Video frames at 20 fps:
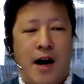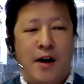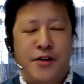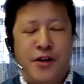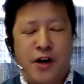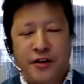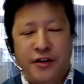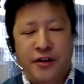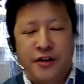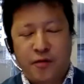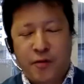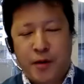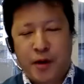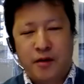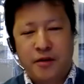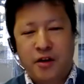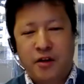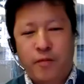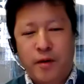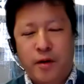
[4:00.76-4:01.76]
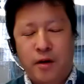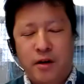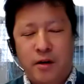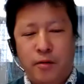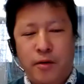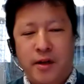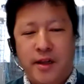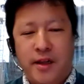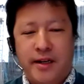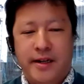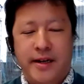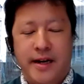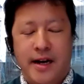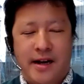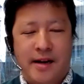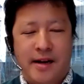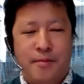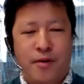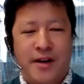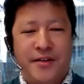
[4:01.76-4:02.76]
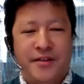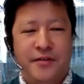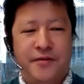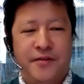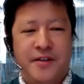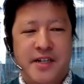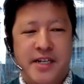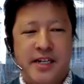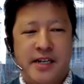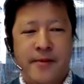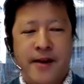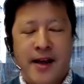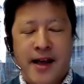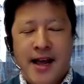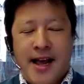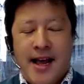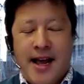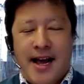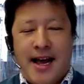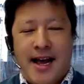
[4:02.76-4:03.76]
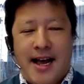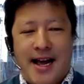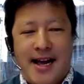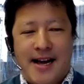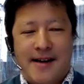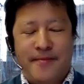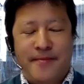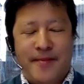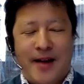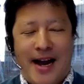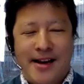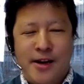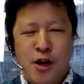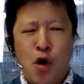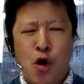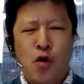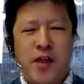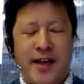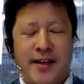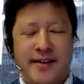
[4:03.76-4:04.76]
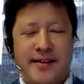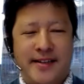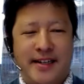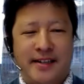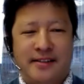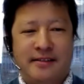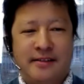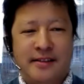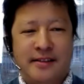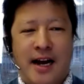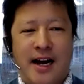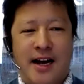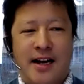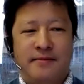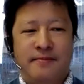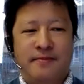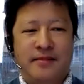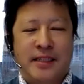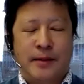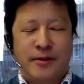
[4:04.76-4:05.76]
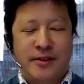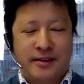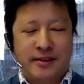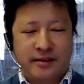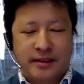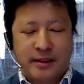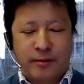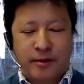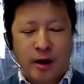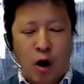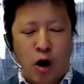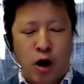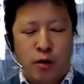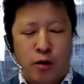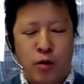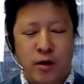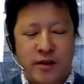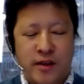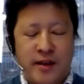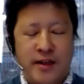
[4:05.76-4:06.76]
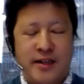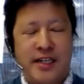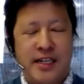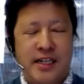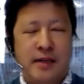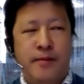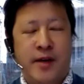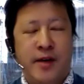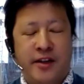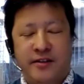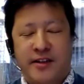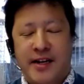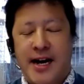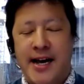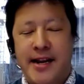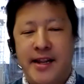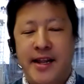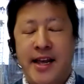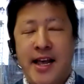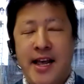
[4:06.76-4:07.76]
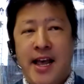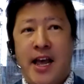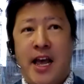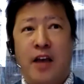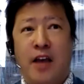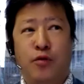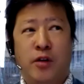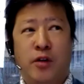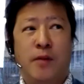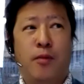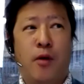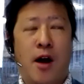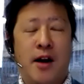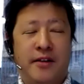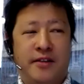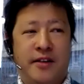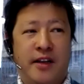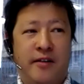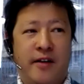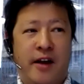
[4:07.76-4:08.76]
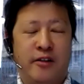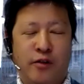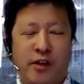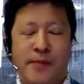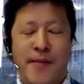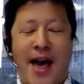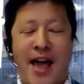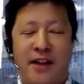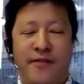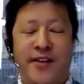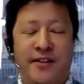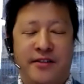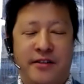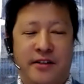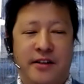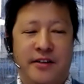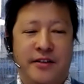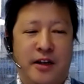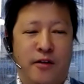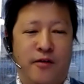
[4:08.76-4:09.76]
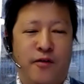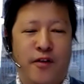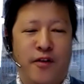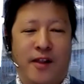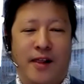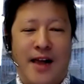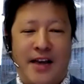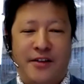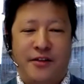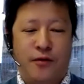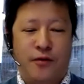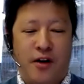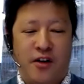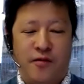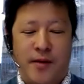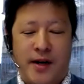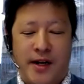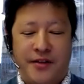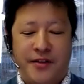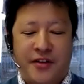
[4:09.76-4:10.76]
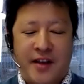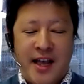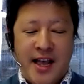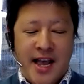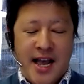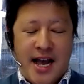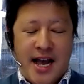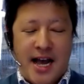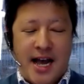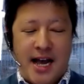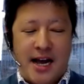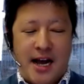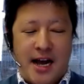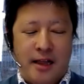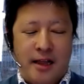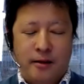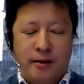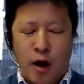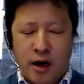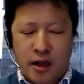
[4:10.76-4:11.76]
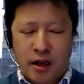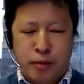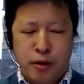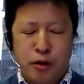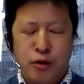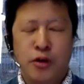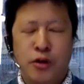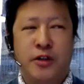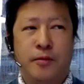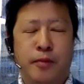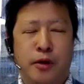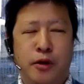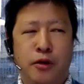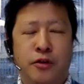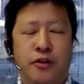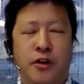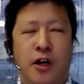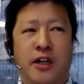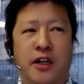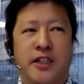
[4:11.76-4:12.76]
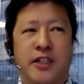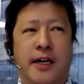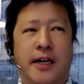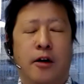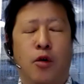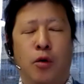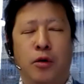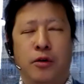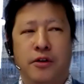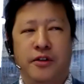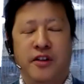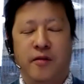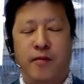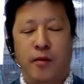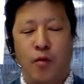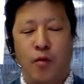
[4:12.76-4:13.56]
Darcy, you've built a really impressive team. I know that some of the hard work that the team has done has really manifested itself over the last 12 months. A lot of the Blue Star shareholders have been